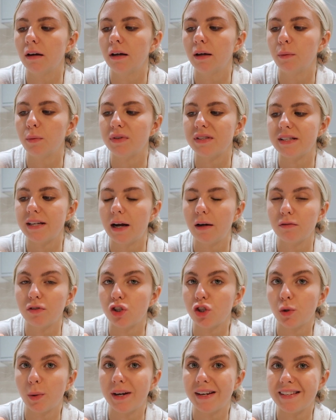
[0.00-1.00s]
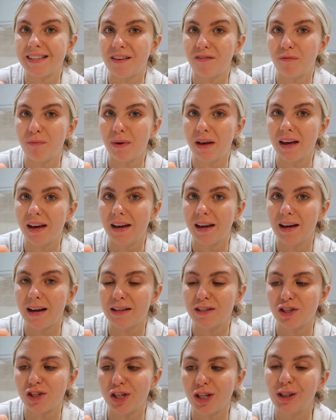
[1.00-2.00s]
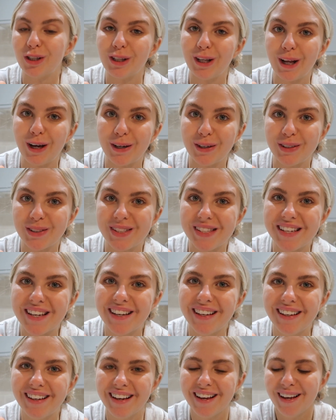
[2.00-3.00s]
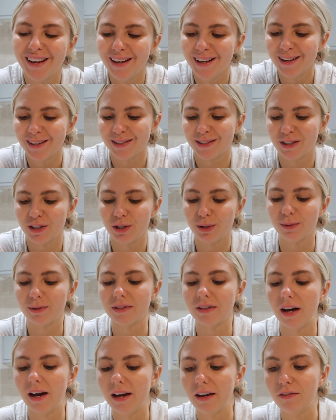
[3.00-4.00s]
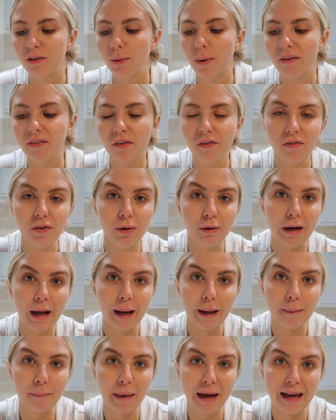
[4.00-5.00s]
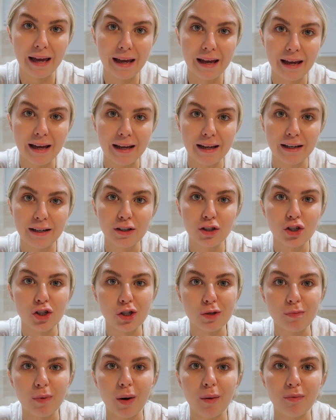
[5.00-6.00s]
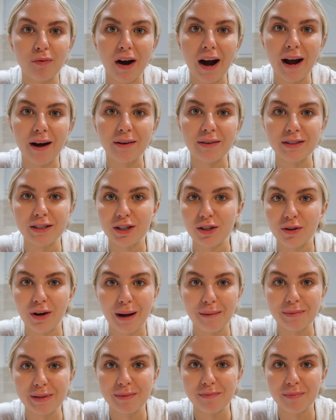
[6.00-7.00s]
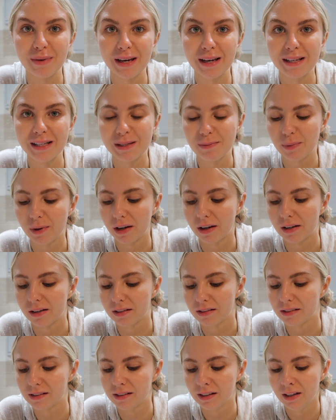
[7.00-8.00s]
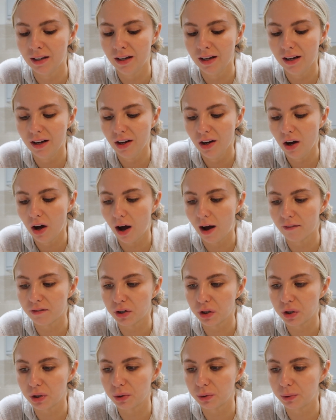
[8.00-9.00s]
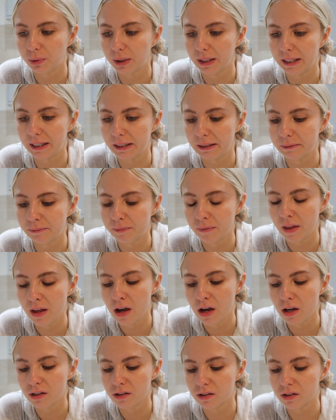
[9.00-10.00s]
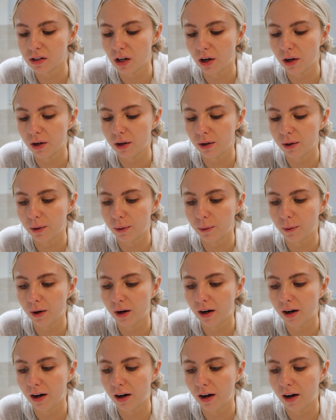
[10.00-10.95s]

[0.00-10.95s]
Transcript: it was down to twenty-seven p and she got loads. So she was like, if you ever feel like baking, just pop round and grab some bits because I've got it all here. So